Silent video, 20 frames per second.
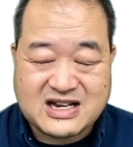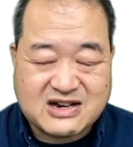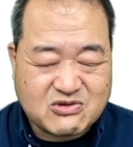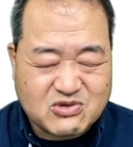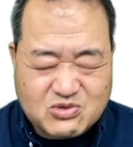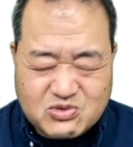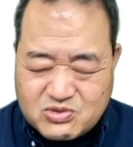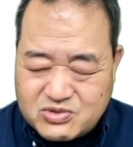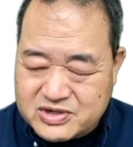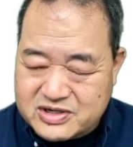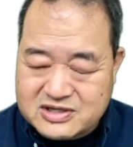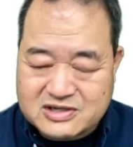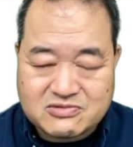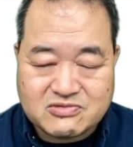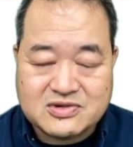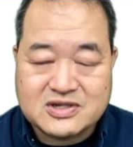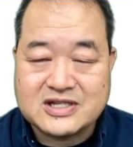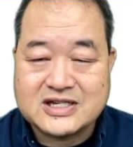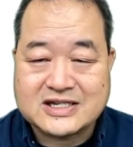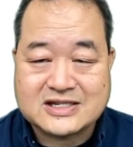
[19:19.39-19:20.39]
and we're really,
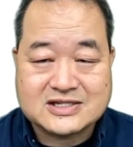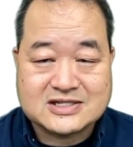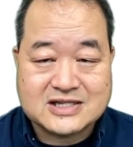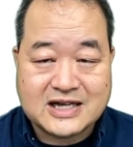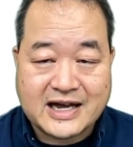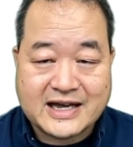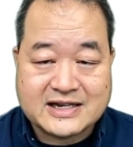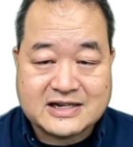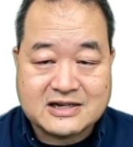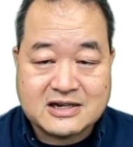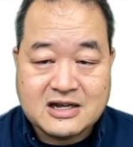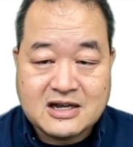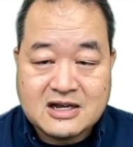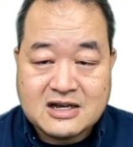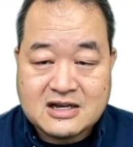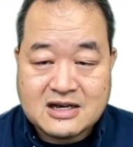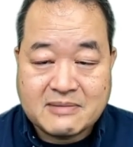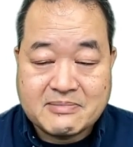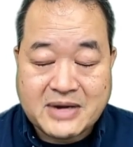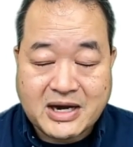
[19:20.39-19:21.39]
really excited
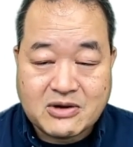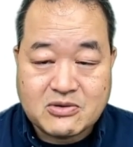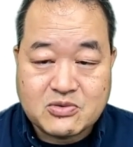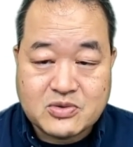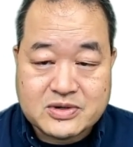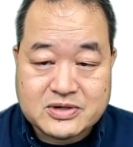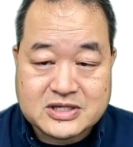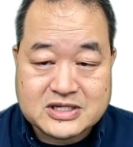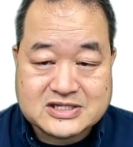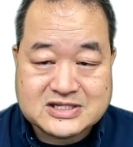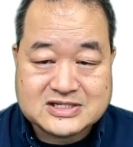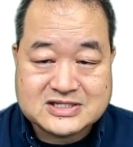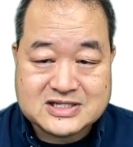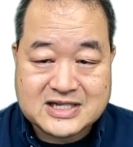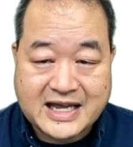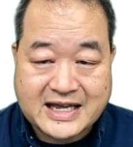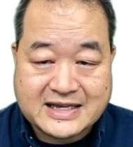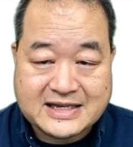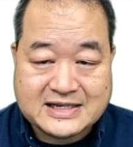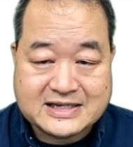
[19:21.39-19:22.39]
about where this is
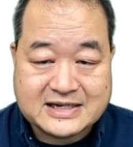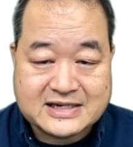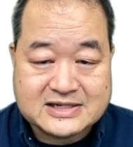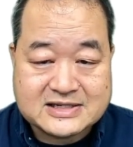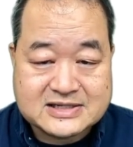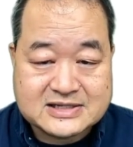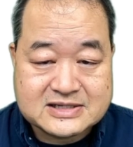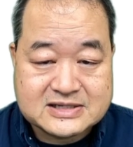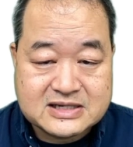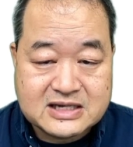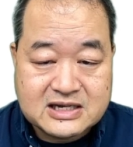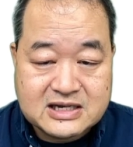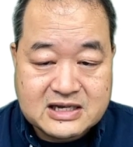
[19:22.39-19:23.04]
taking us.